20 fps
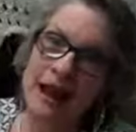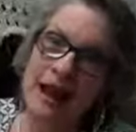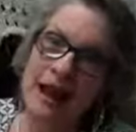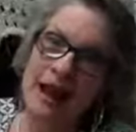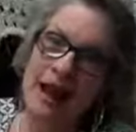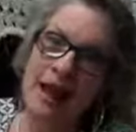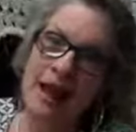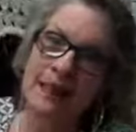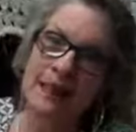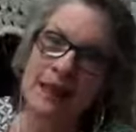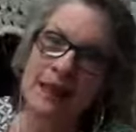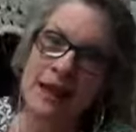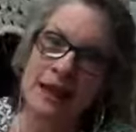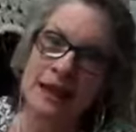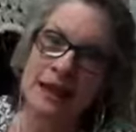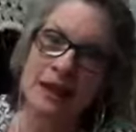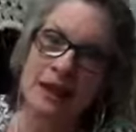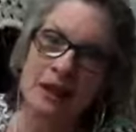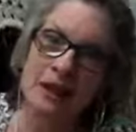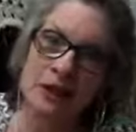and
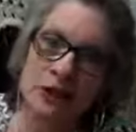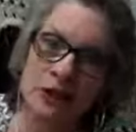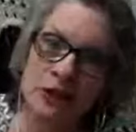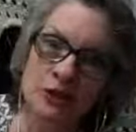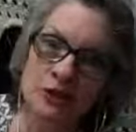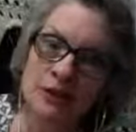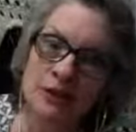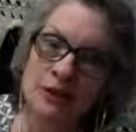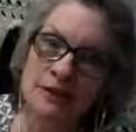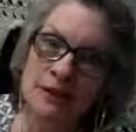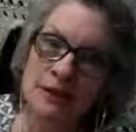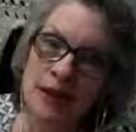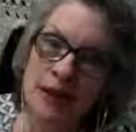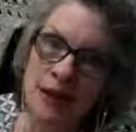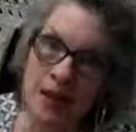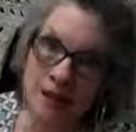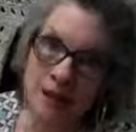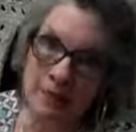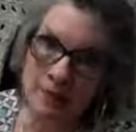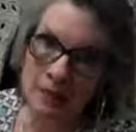then accusing
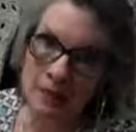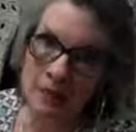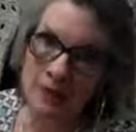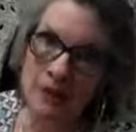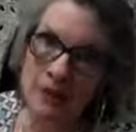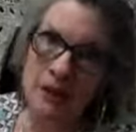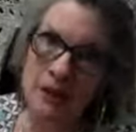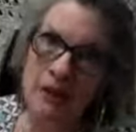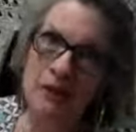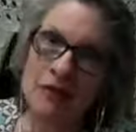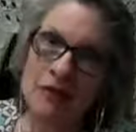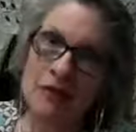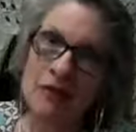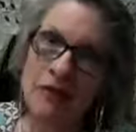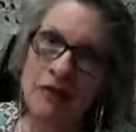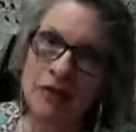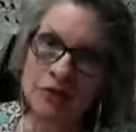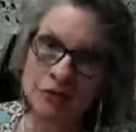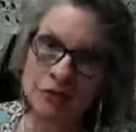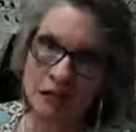them of
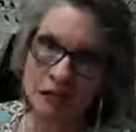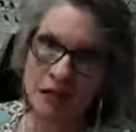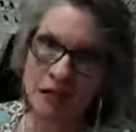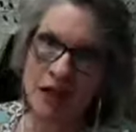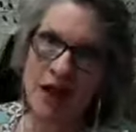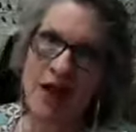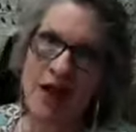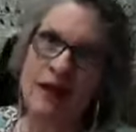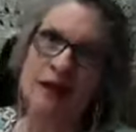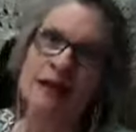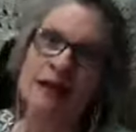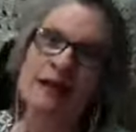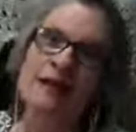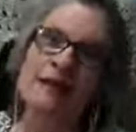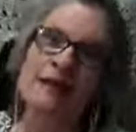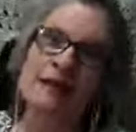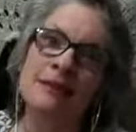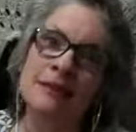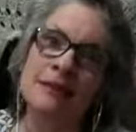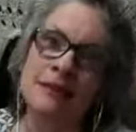falsifying
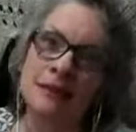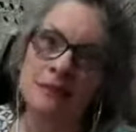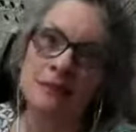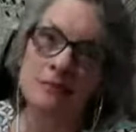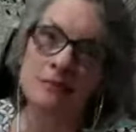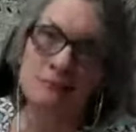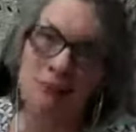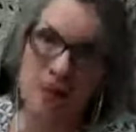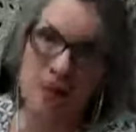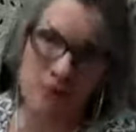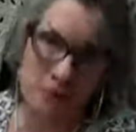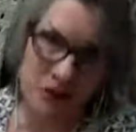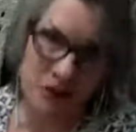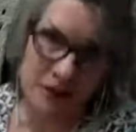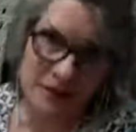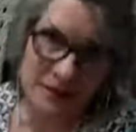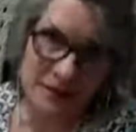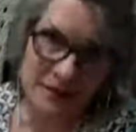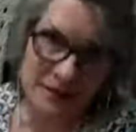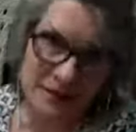their
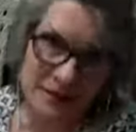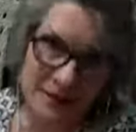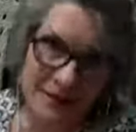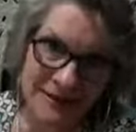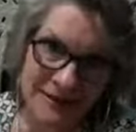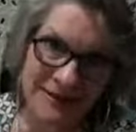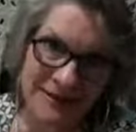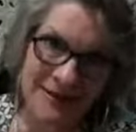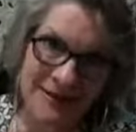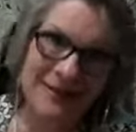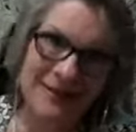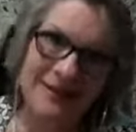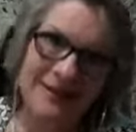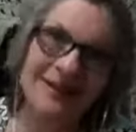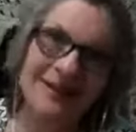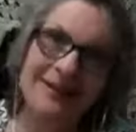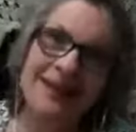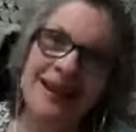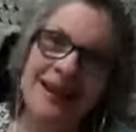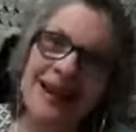memories
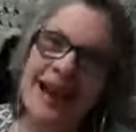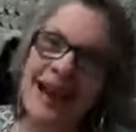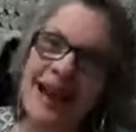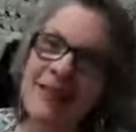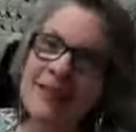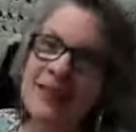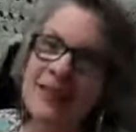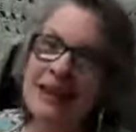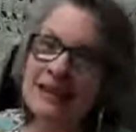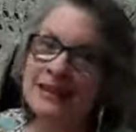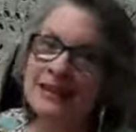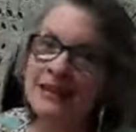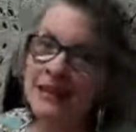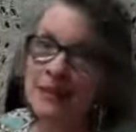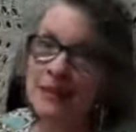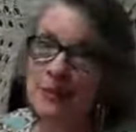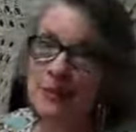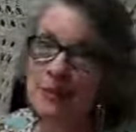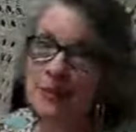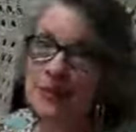and then
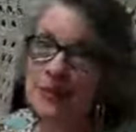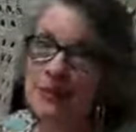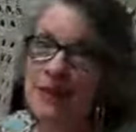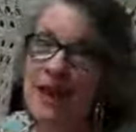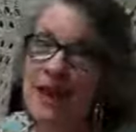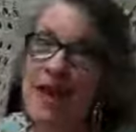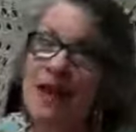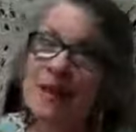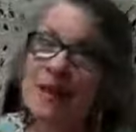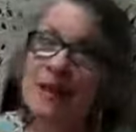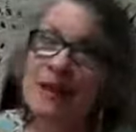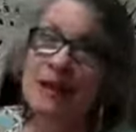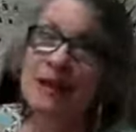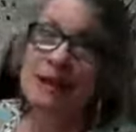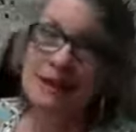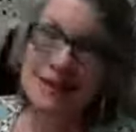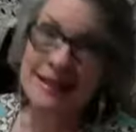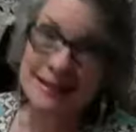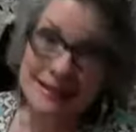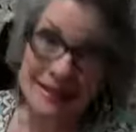keeping them
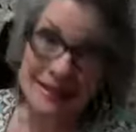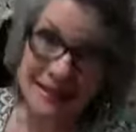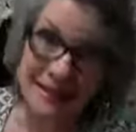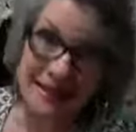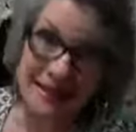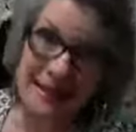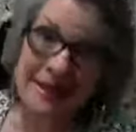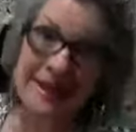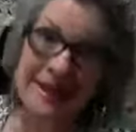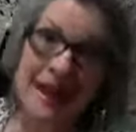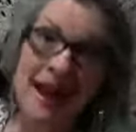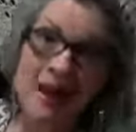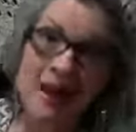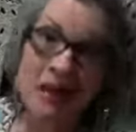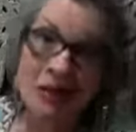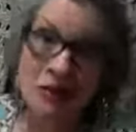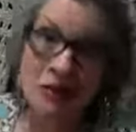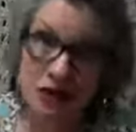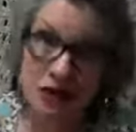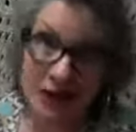innocent and out
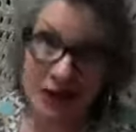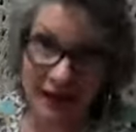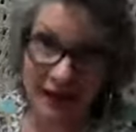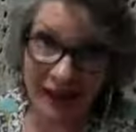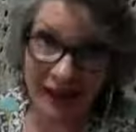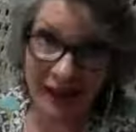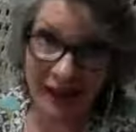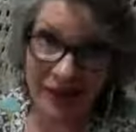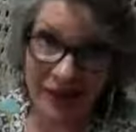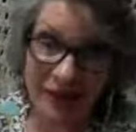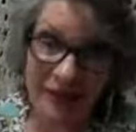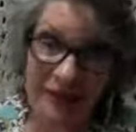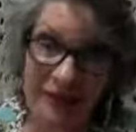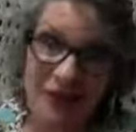of jail